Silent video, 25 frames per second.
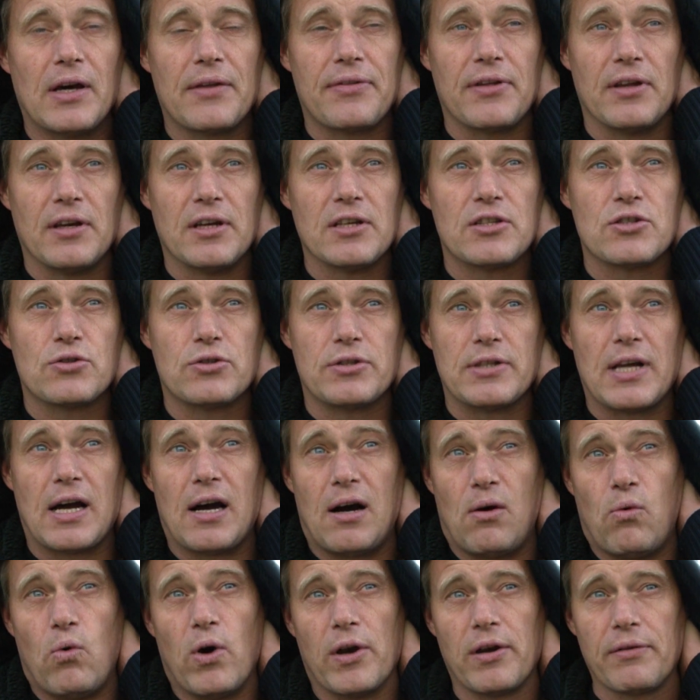I think it's
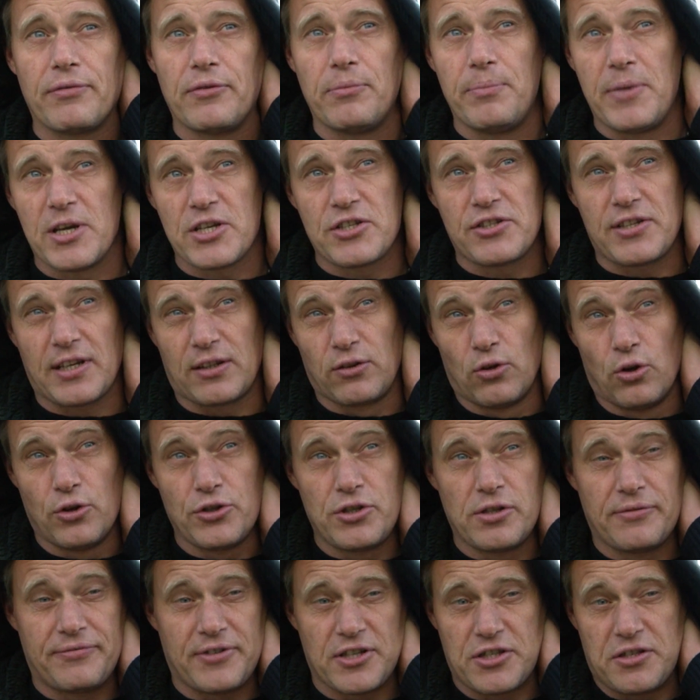now one of the best
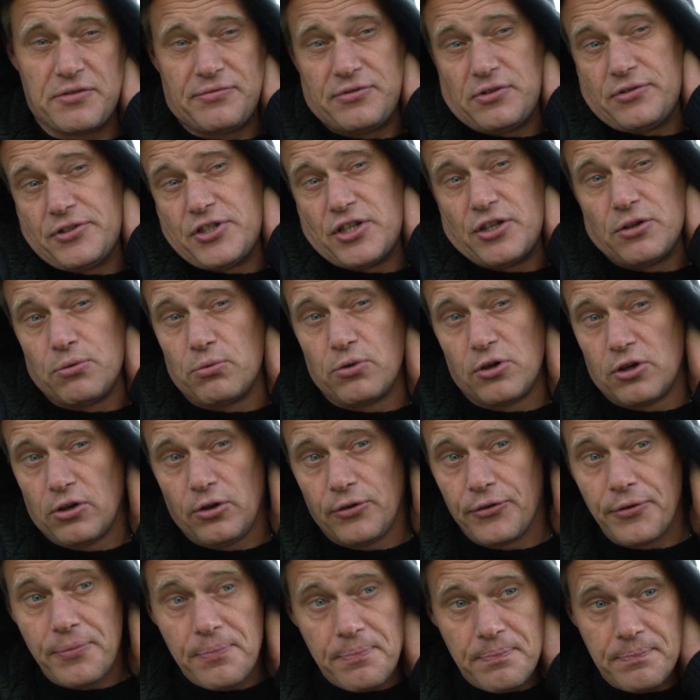technology festivals in the
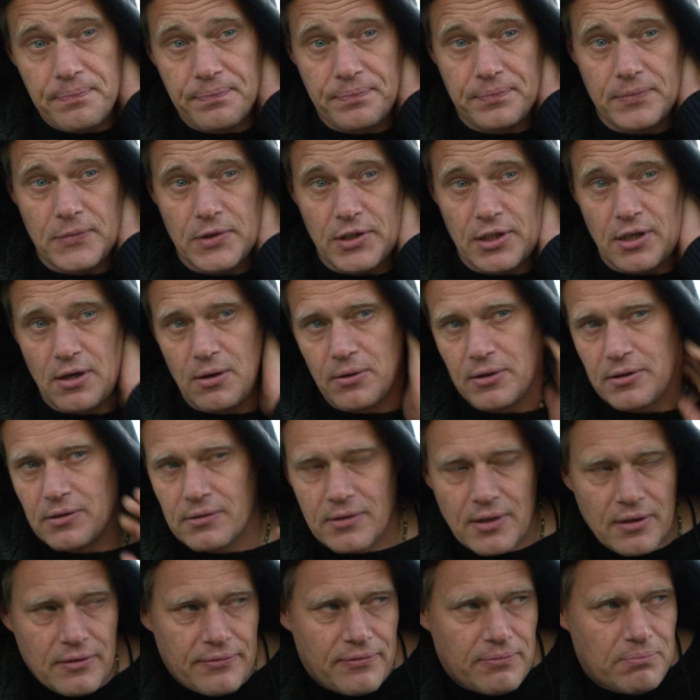world. You know, and
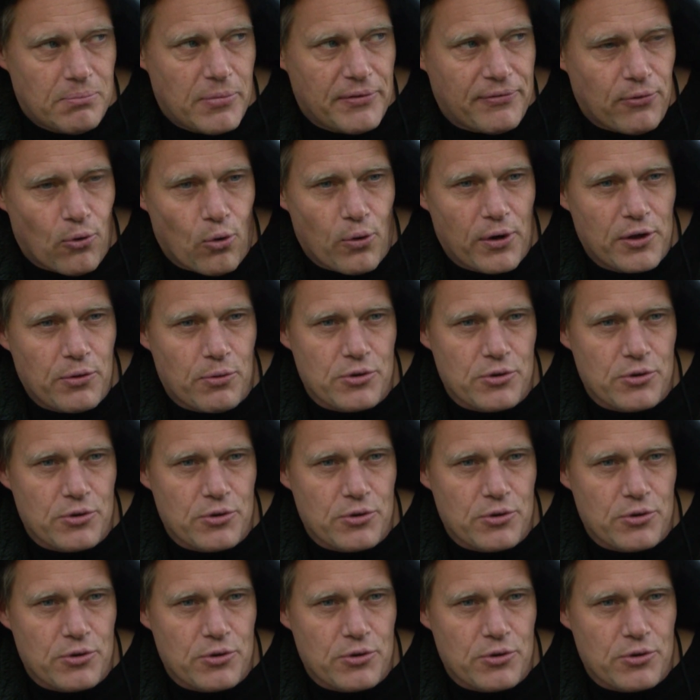uh, before it